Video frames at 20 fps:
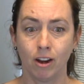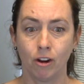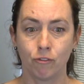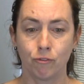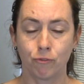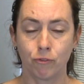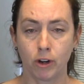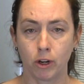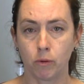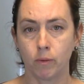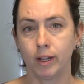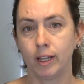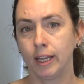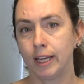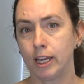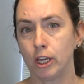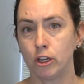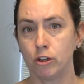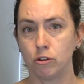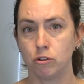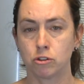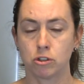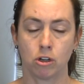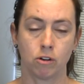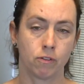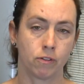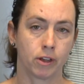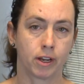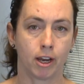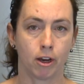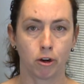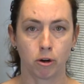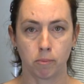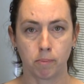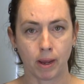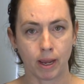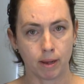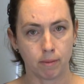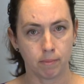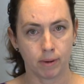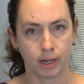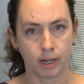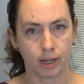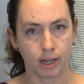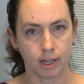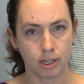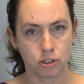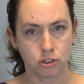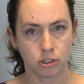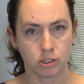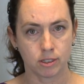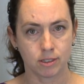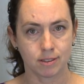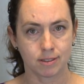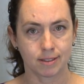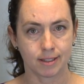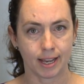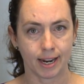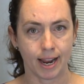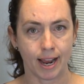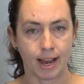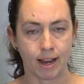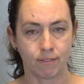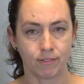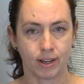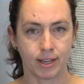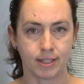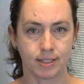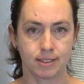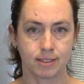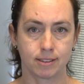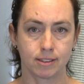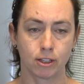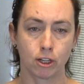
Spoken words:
frequently use over-the-counter pain medications that have a